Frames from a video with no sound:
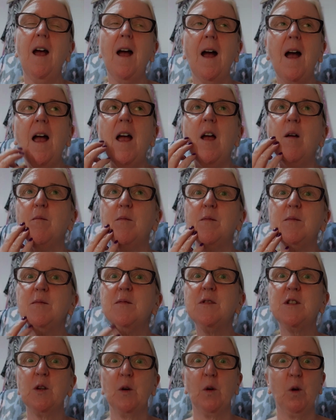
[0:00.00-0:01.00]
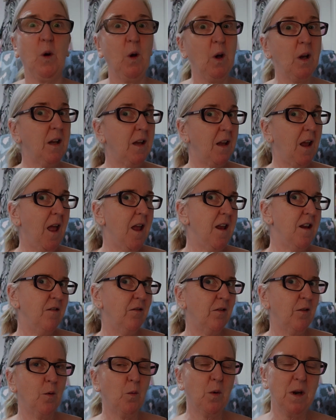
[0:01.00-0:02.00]
Um, so yay
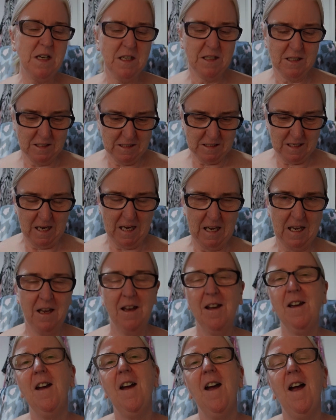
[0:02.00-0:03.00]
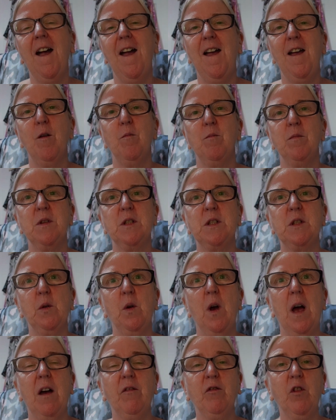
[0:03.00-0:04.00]
for the win today. Um,
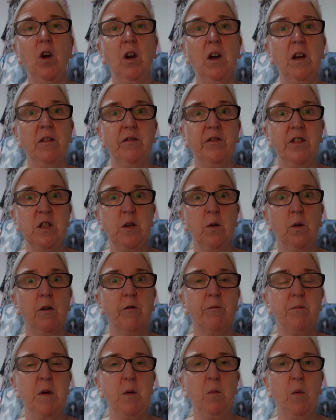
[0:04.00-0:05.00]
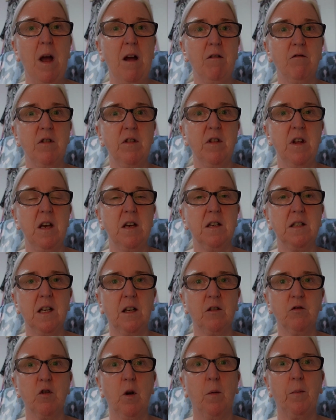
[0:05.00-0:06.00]
so I have got a little video of me wearing this.
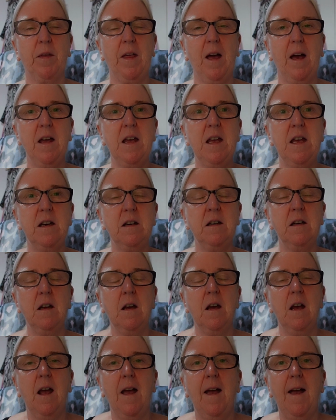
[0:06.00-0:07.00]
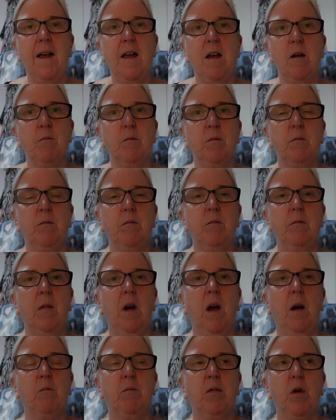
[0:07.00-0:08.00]
I'll drop that in. Um,
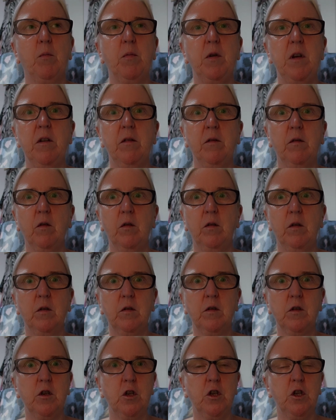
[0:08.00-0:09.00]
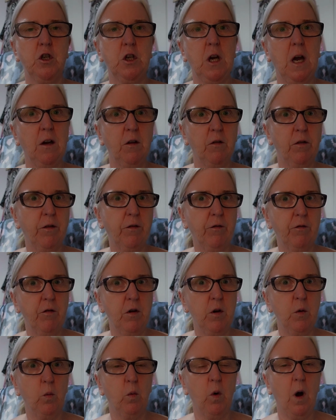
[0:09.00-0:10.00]
I'm probably going to chat
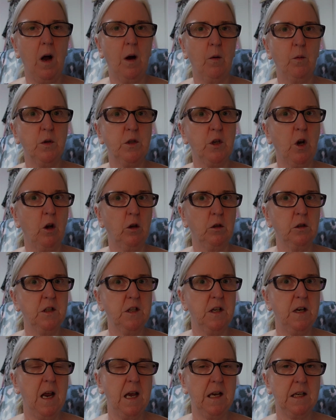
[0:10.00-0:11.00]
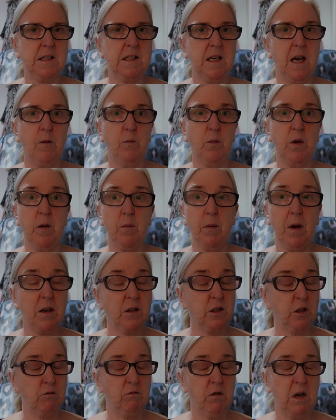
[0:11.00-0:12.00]
through what I would alter next time with it, but I
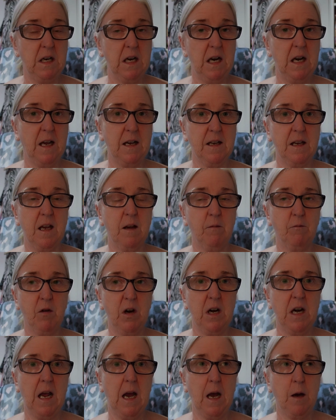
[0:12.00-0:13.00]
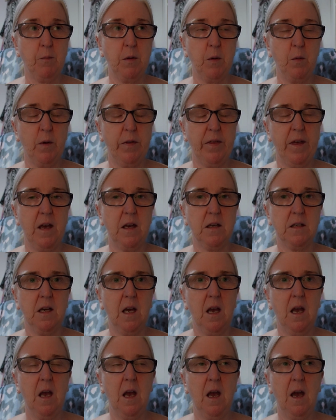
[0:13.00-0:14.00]
do really like it. I'm really happy with it.
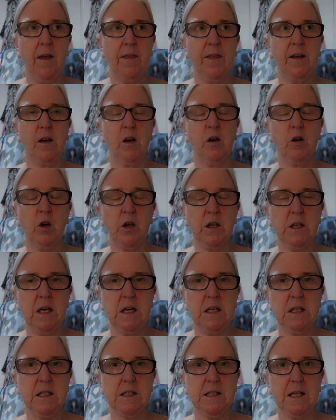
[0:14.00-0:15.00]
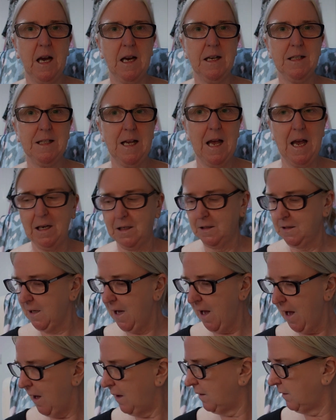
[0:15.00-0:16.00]
I think I cut it in a size
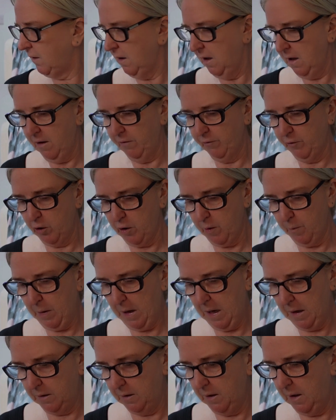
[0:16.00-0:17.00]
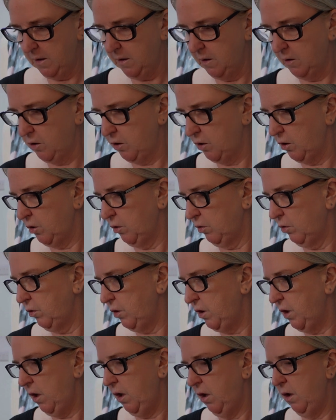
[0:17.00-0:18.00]
XL. Got the pattern here to show
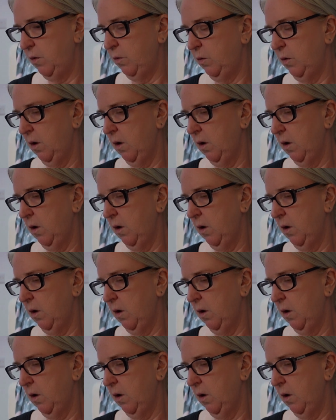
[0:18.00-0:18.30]
you.